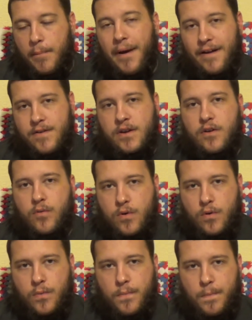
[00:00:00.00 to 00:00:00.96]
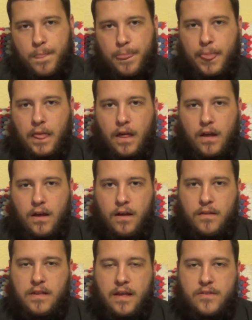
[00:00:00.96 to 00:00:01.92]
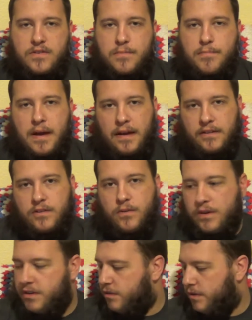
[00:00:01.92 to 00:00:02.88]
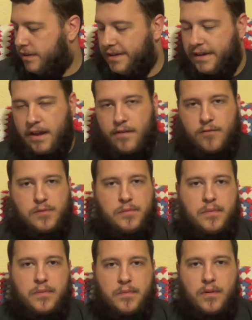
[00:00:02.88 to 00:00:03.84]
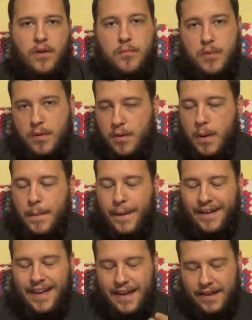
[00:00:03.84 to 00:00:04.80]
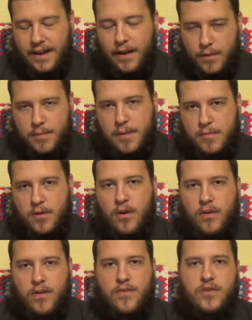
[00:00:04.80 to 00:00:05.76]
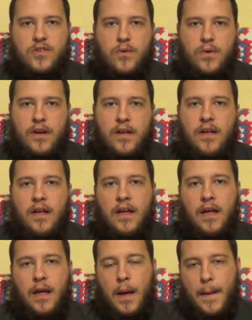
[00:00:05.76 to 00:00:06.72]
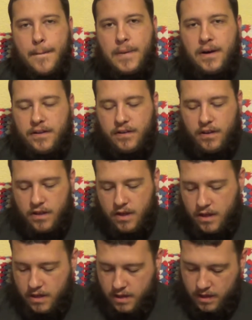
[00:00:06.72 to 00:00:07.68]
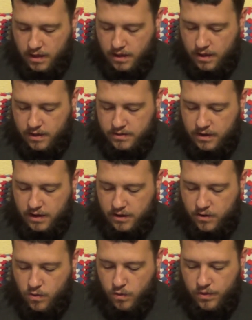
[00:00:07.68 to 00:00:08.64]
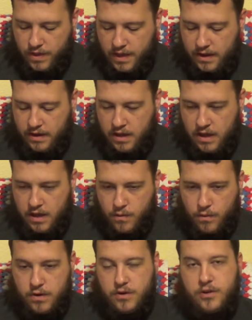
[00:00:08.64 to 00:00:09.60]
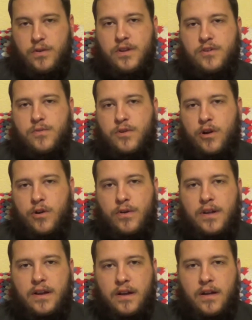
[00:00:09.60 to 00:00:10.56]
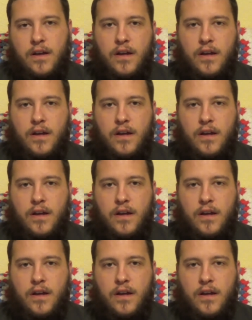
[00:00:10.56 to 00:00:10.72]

pirate crew. Now there's a backstory to it, and I cannot remember all of the story, but it's kind of cool that what you're doing is you're recruiting